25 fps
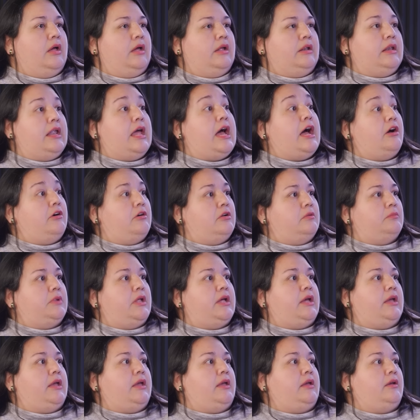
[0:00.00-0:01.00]
Now I'm
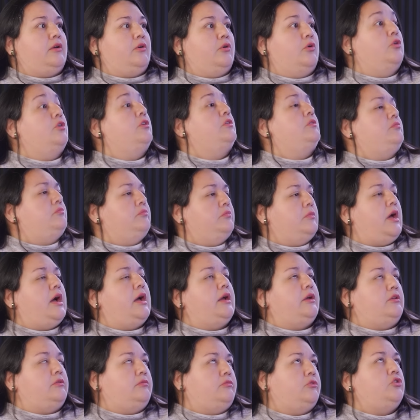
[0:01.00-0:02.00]
like, or
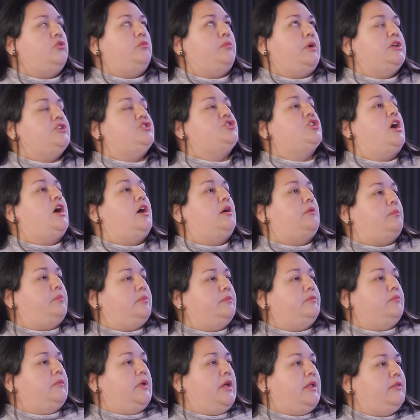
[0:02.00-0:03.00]
I do my job
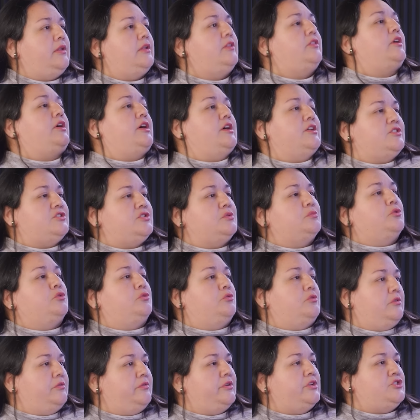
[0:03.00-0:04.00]
and then the customer
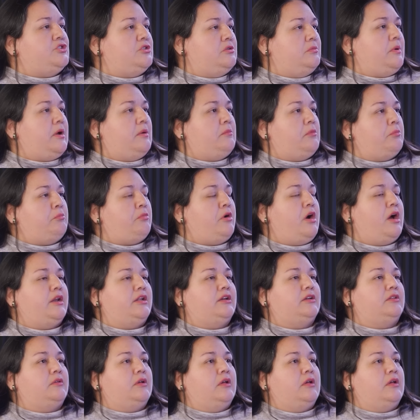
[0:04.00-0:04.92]
will eventually buy my product.